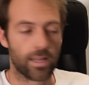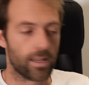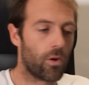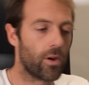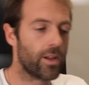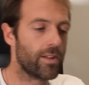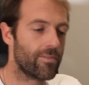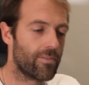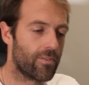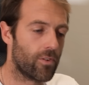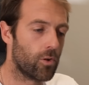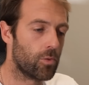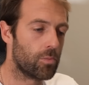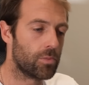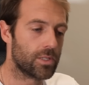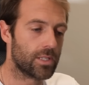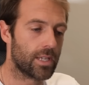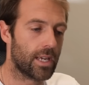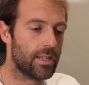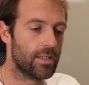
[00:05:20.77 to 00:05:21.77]

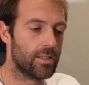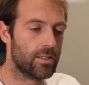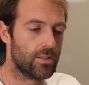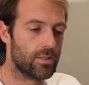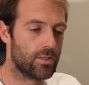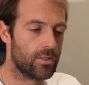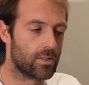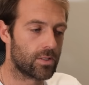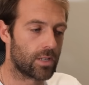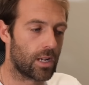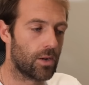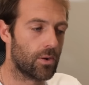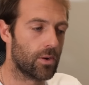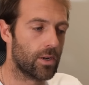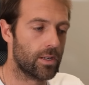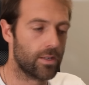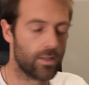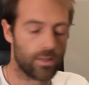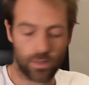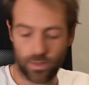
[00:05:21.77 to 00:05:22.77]
0.4%
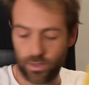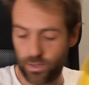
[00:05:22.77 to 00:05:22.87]
slower.